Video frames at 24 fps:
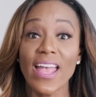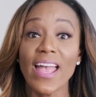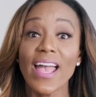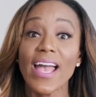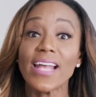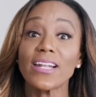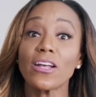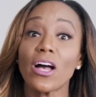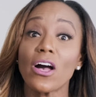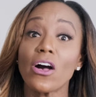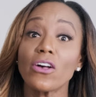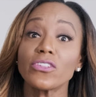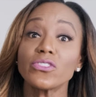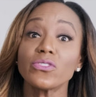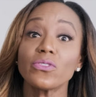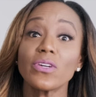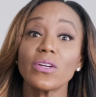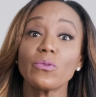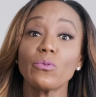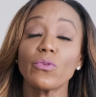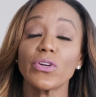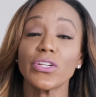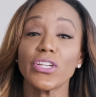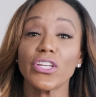And also I
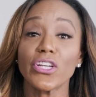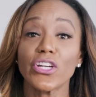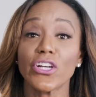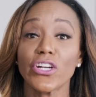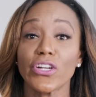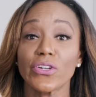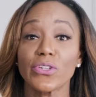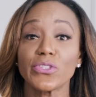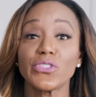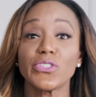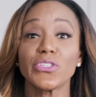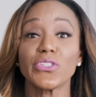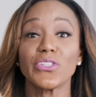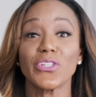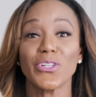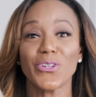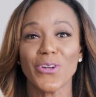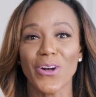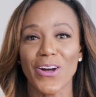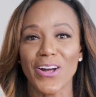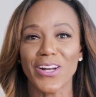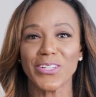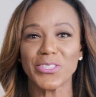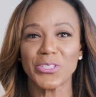want to encourage you to
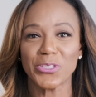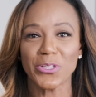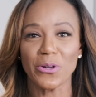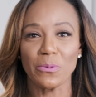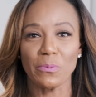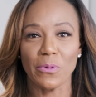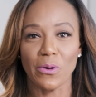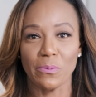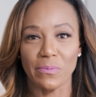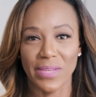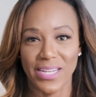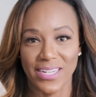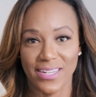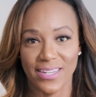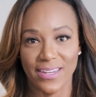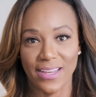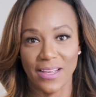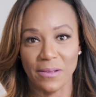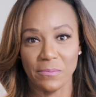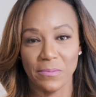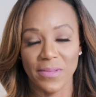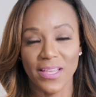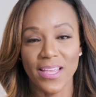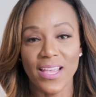guard your
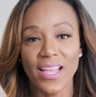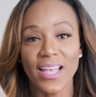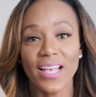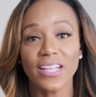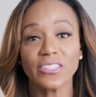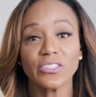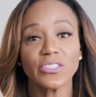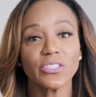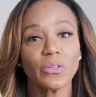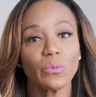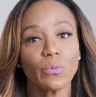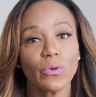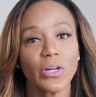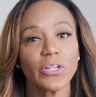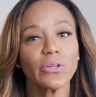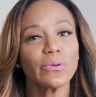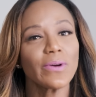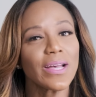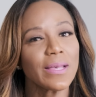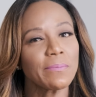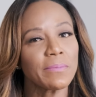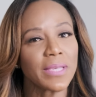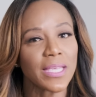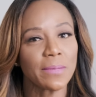momentum. And so what do
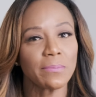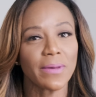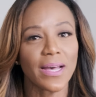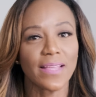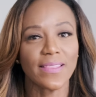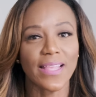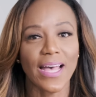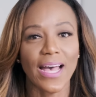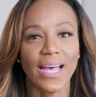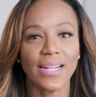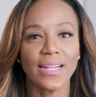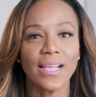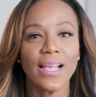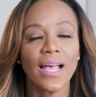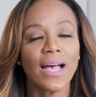I mean by that?